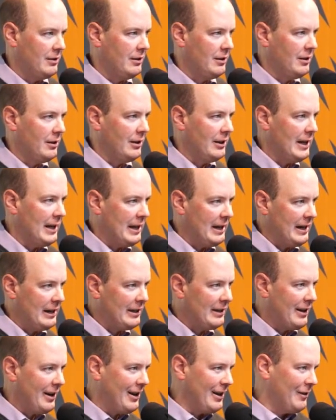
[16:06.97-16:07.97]
in a
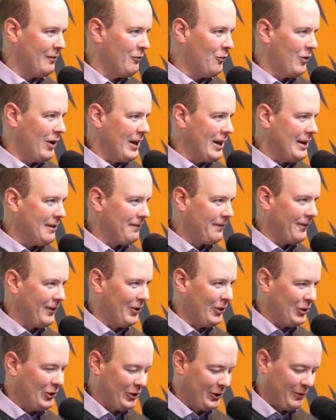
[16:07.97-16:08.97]
headache kind of way at
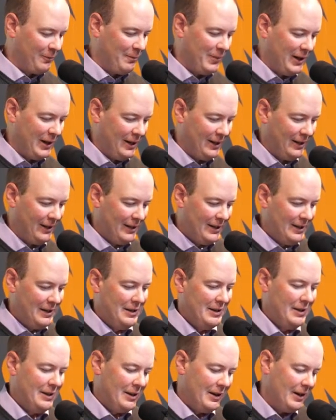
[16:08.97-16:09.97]
first, yeah, but I know
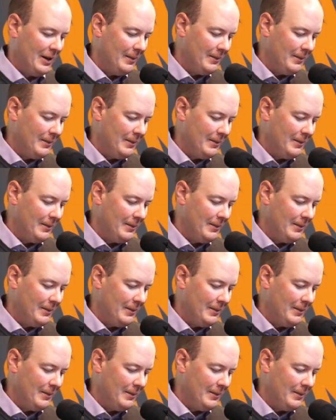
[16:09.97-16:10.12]
exactly.